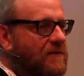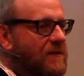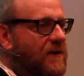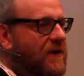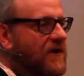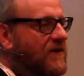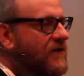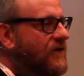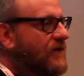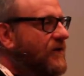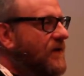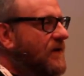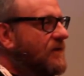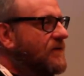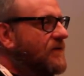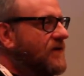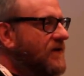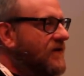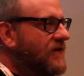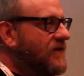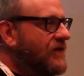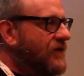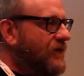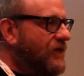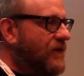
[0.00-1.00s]
pass
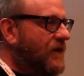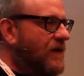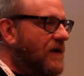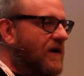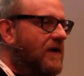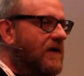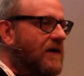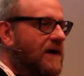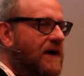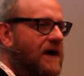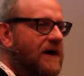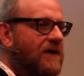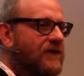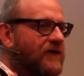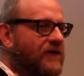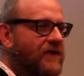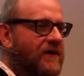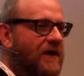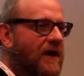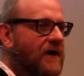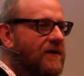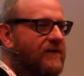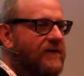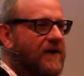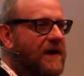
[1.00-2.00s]
filters for hi-hats
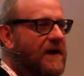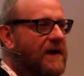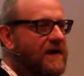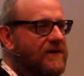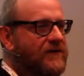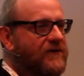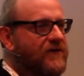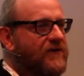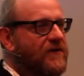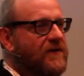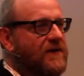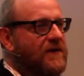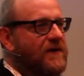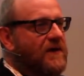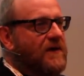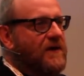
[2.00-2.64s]
and overheads,